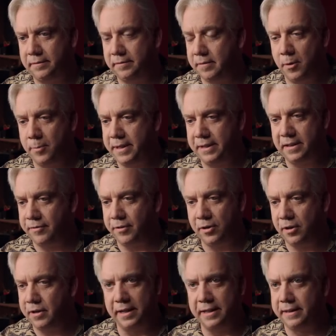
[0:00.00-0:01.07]
Nobody had ever
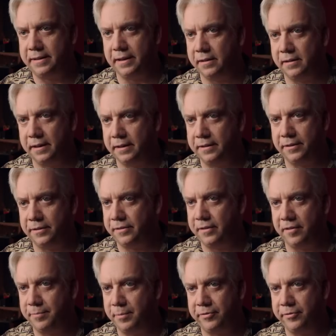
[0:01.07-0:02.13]
heard anything like this
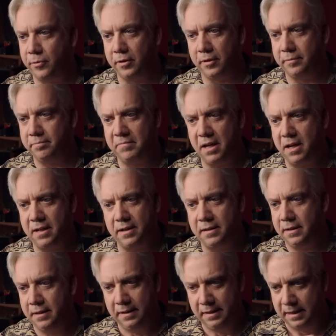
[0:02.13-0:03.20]
stuff before, not
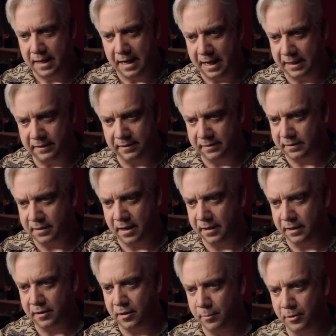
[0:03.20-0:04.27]
at this kind
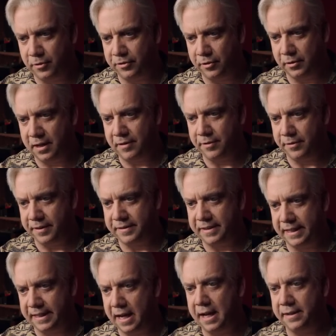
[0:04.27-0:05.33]
of commercial level that
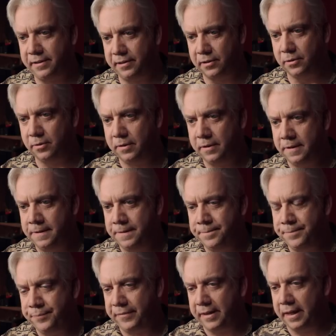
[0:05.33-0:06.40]
they got to,
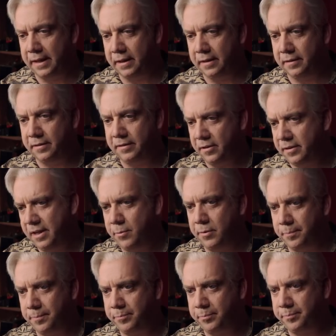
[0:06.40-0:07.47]
and so they
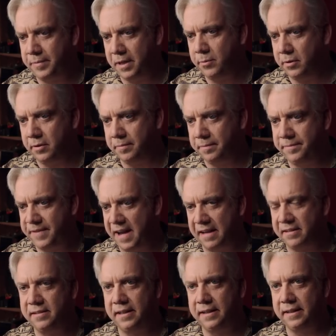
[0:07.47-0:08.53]
were
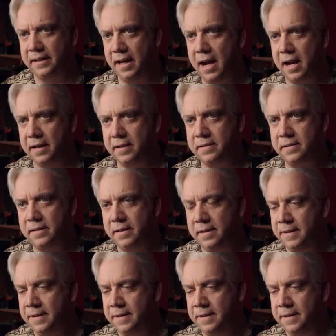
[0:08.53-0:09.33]
fascinating guys.